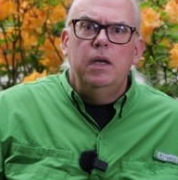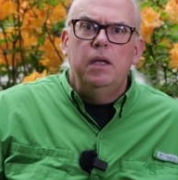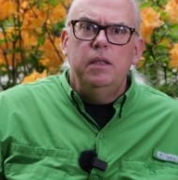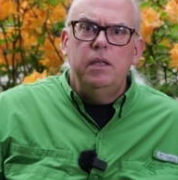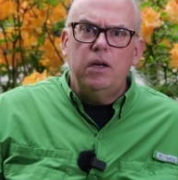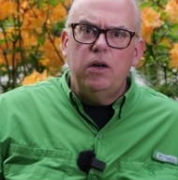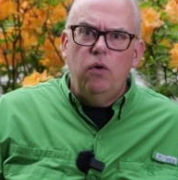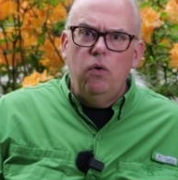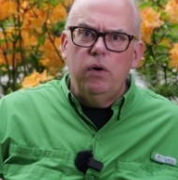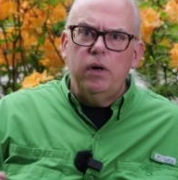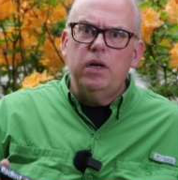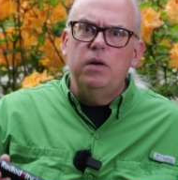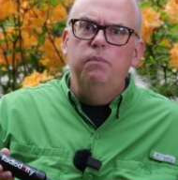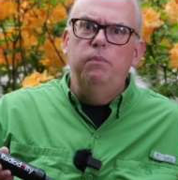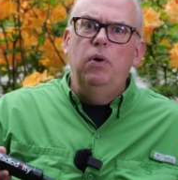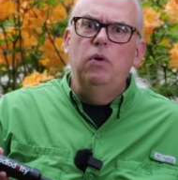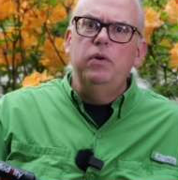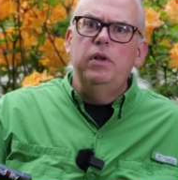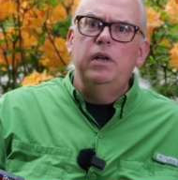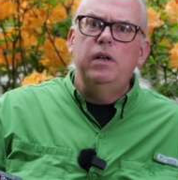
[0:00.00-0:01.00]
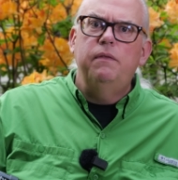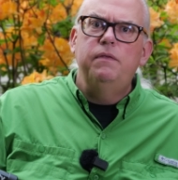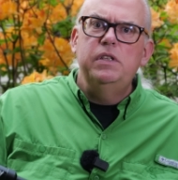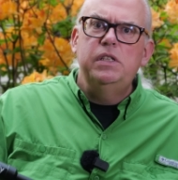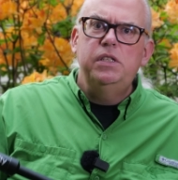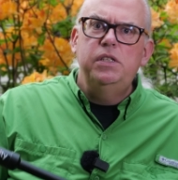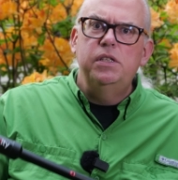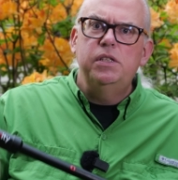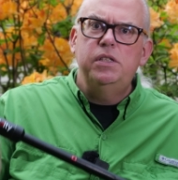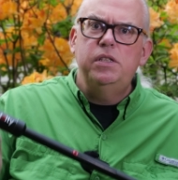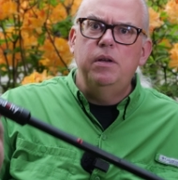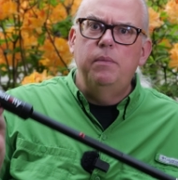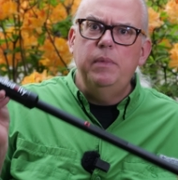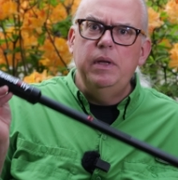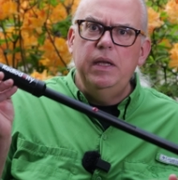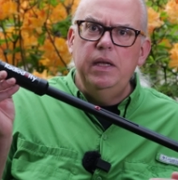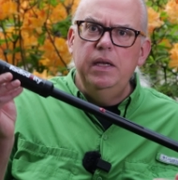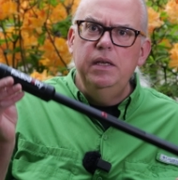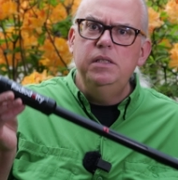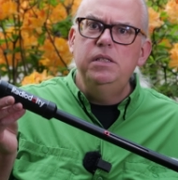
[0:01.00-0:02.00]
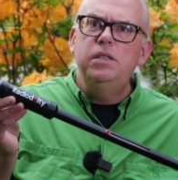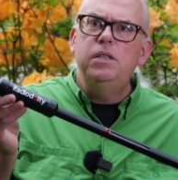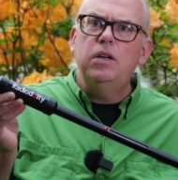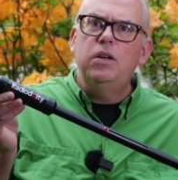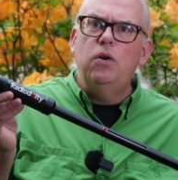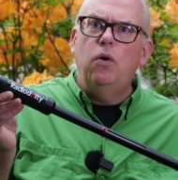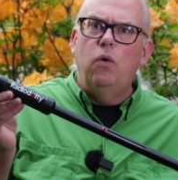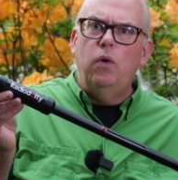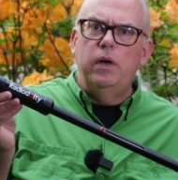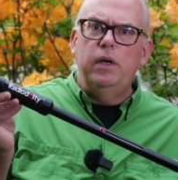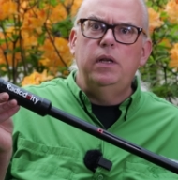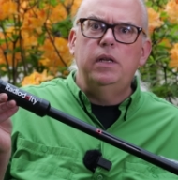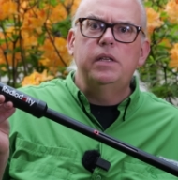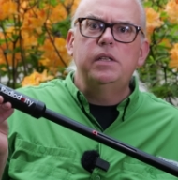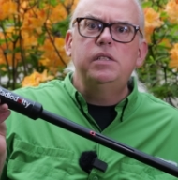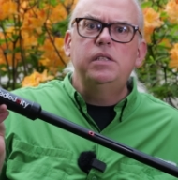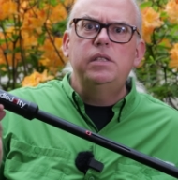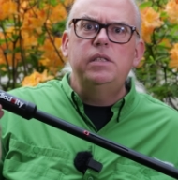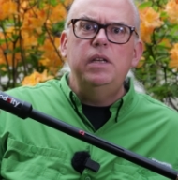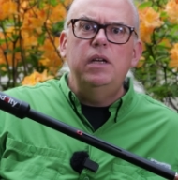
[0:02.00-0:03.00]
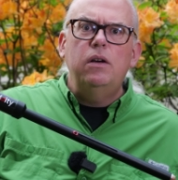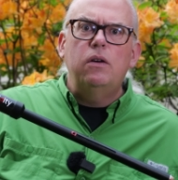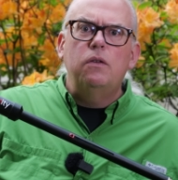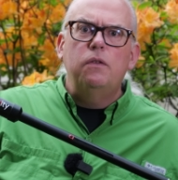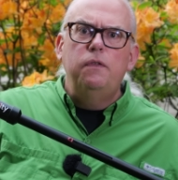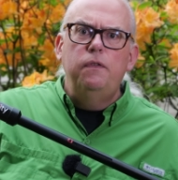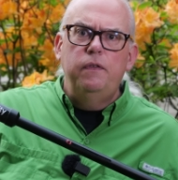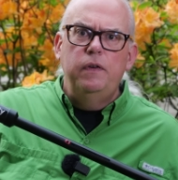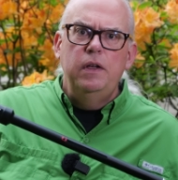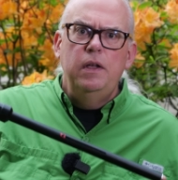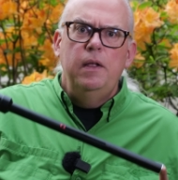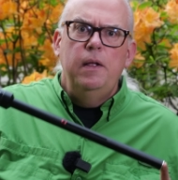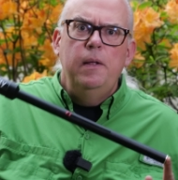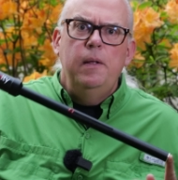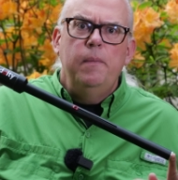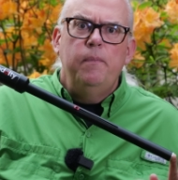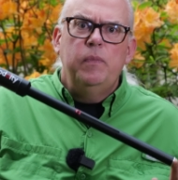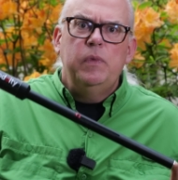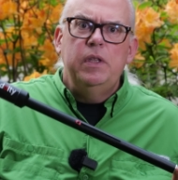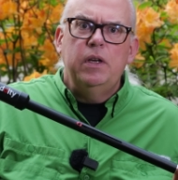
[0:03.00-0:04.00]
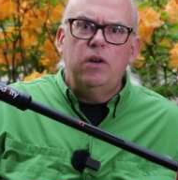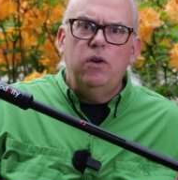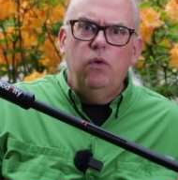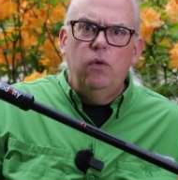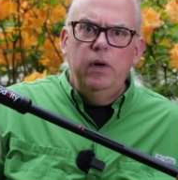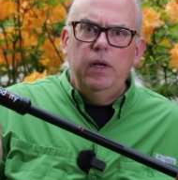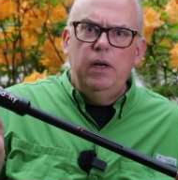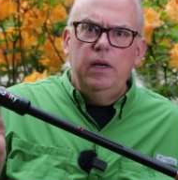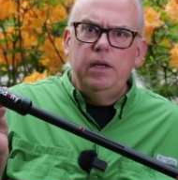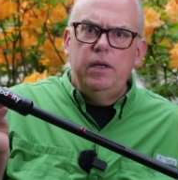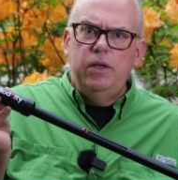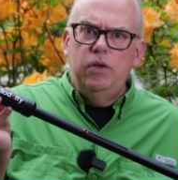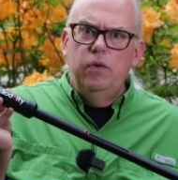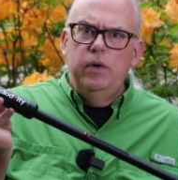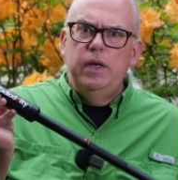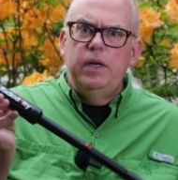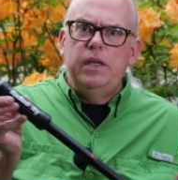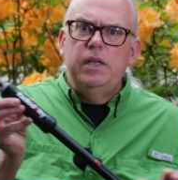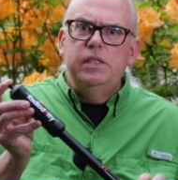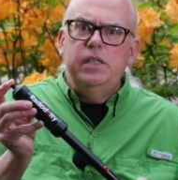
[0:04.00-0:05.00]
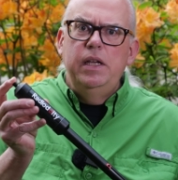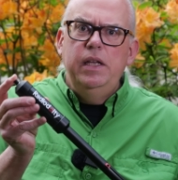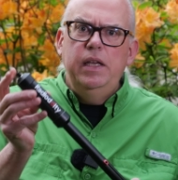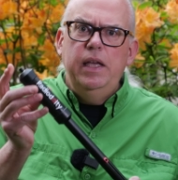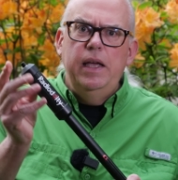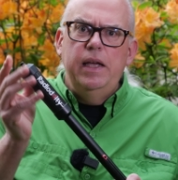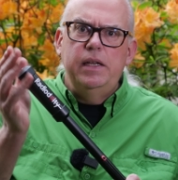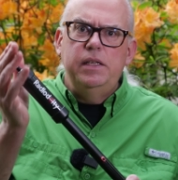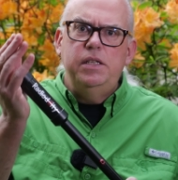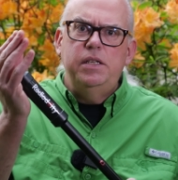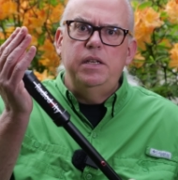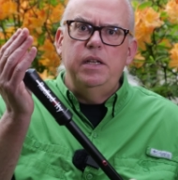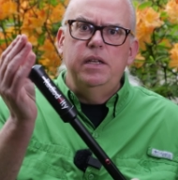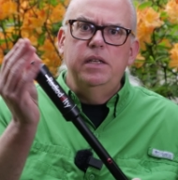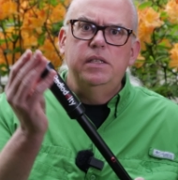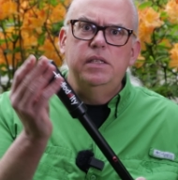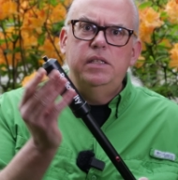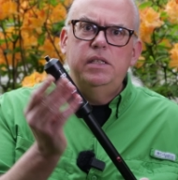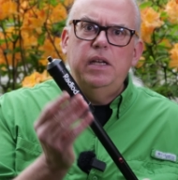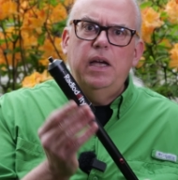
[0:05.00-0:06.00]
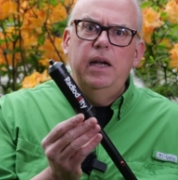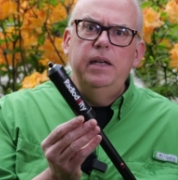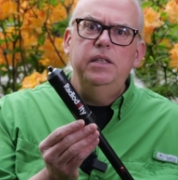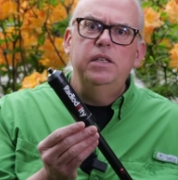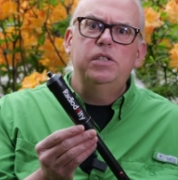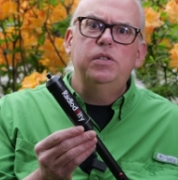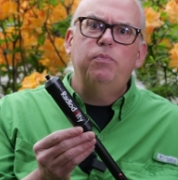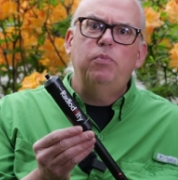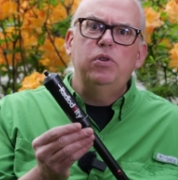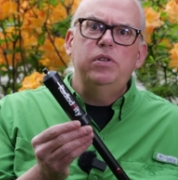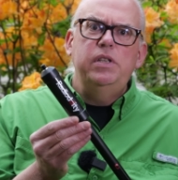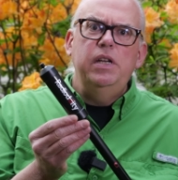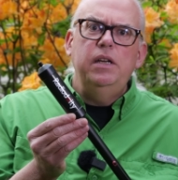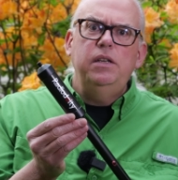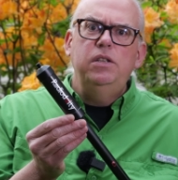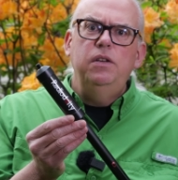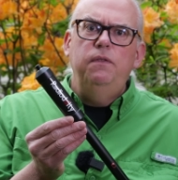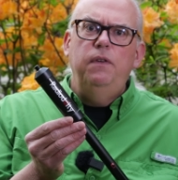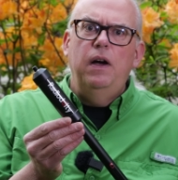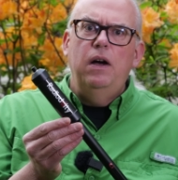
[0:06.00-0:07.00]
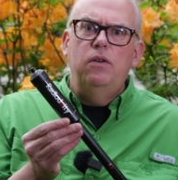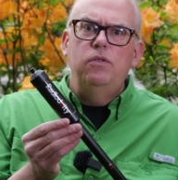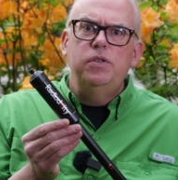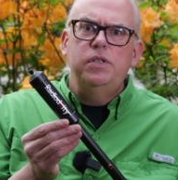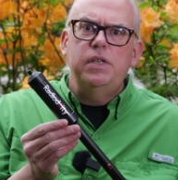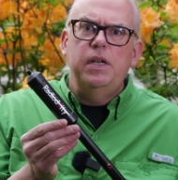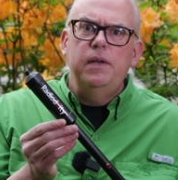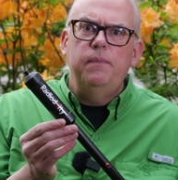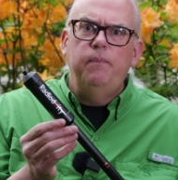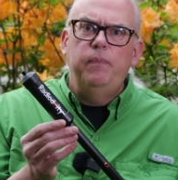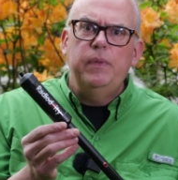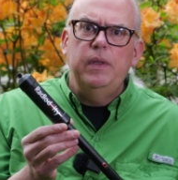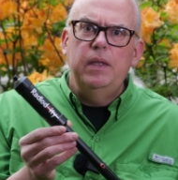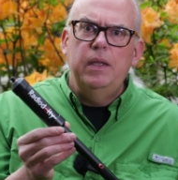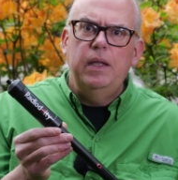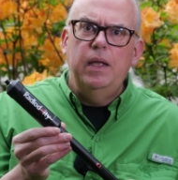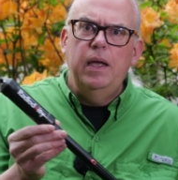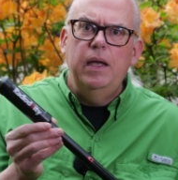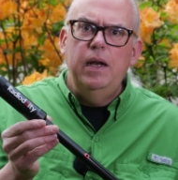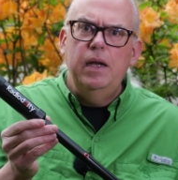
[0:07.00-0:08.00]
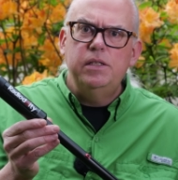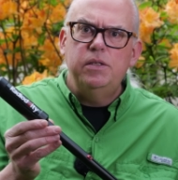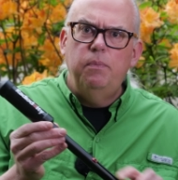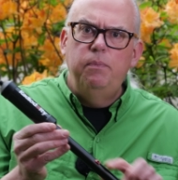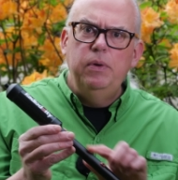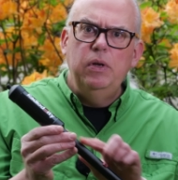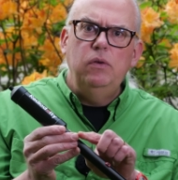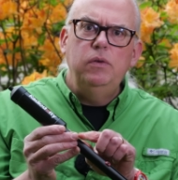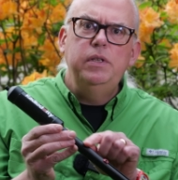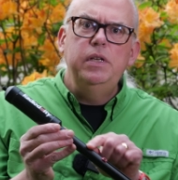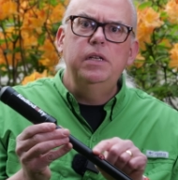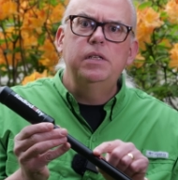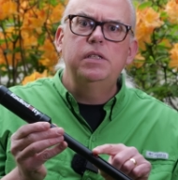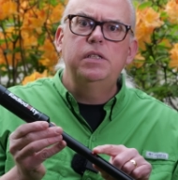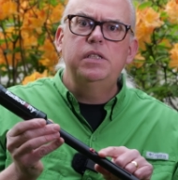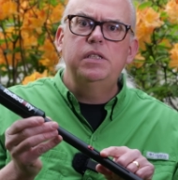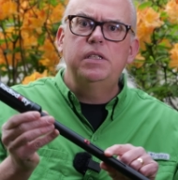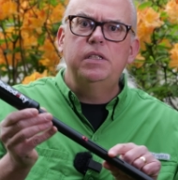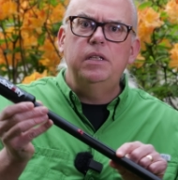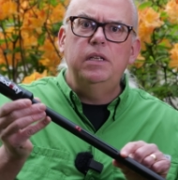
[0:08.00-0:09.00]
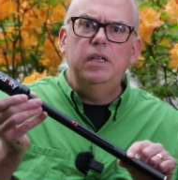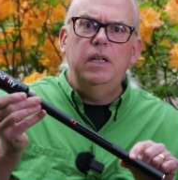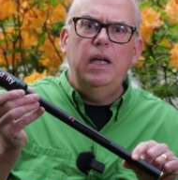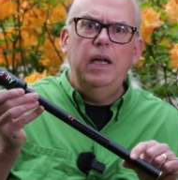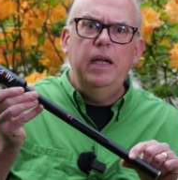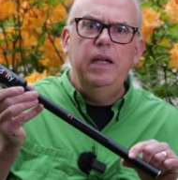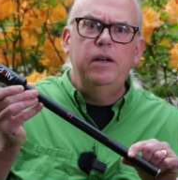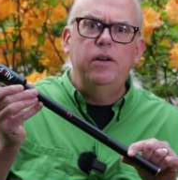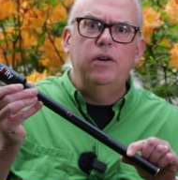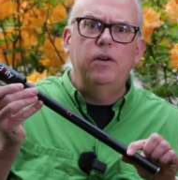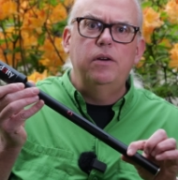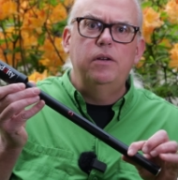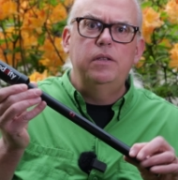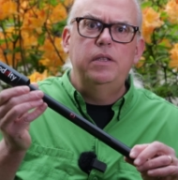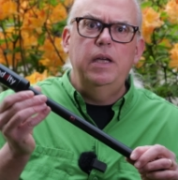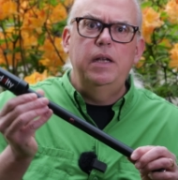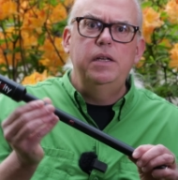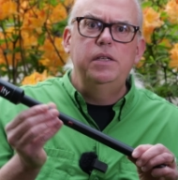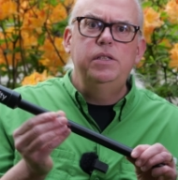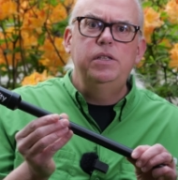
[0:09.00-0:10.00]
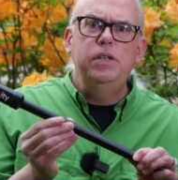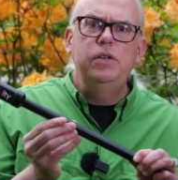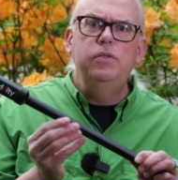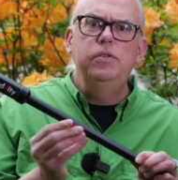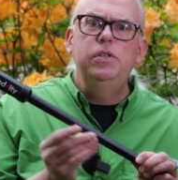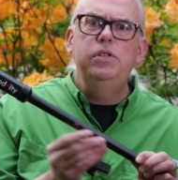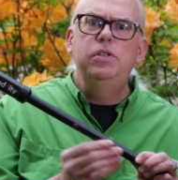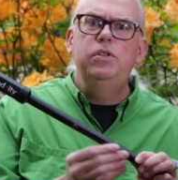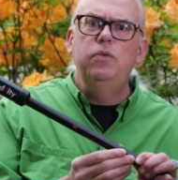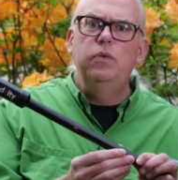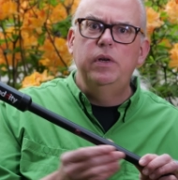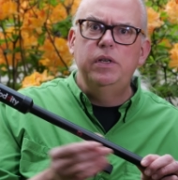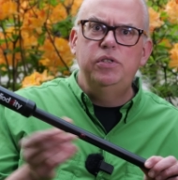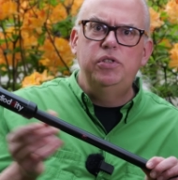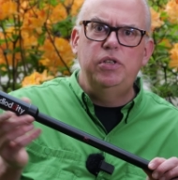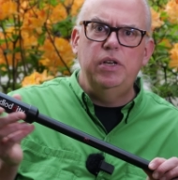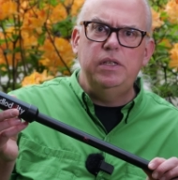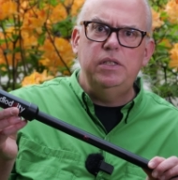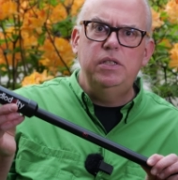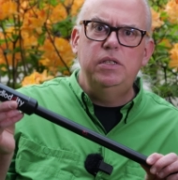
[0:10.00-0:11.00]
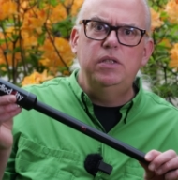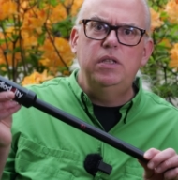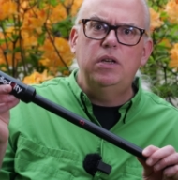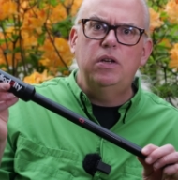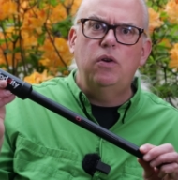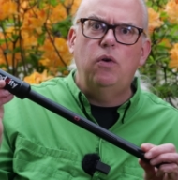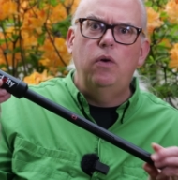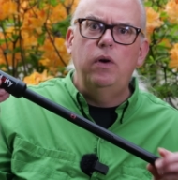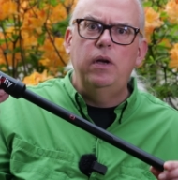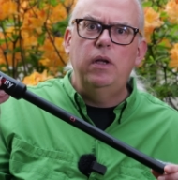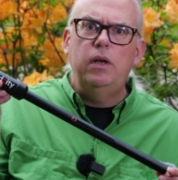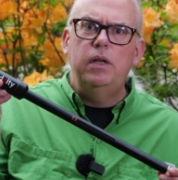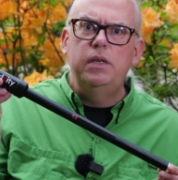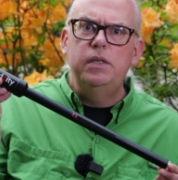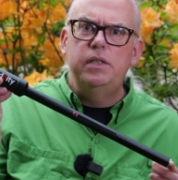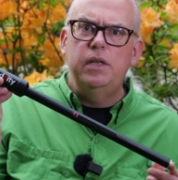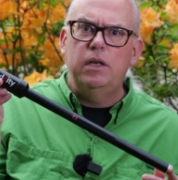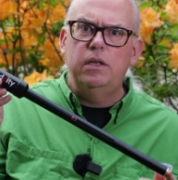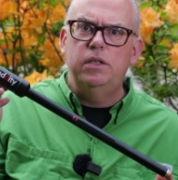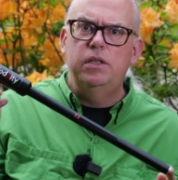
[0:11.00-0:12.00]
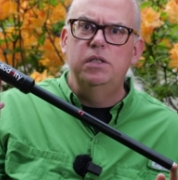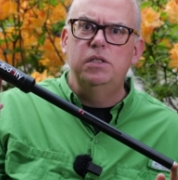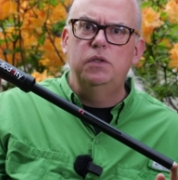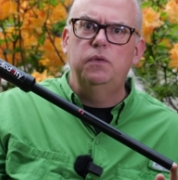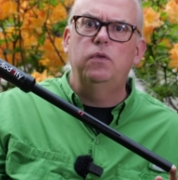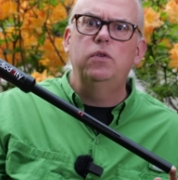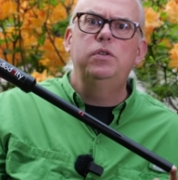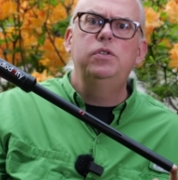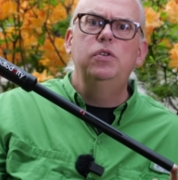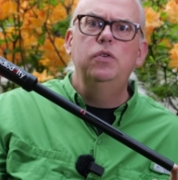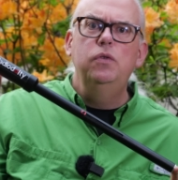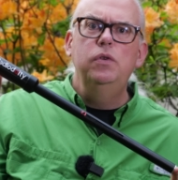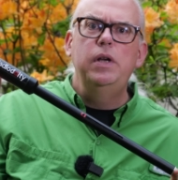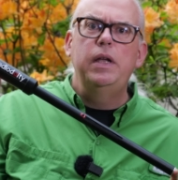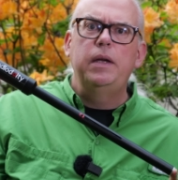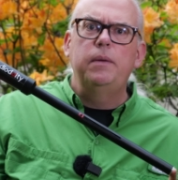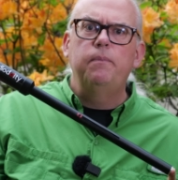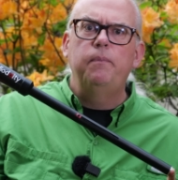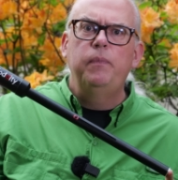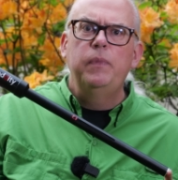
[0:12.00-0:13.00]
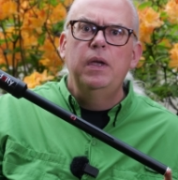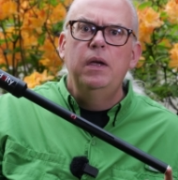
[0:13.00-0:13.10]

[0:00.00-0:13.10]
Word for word: The core component of the system is the coil itself. The coil unit is encased inside this protective housing and has a built-in slider that is used to adjust the coil inductance for tuning.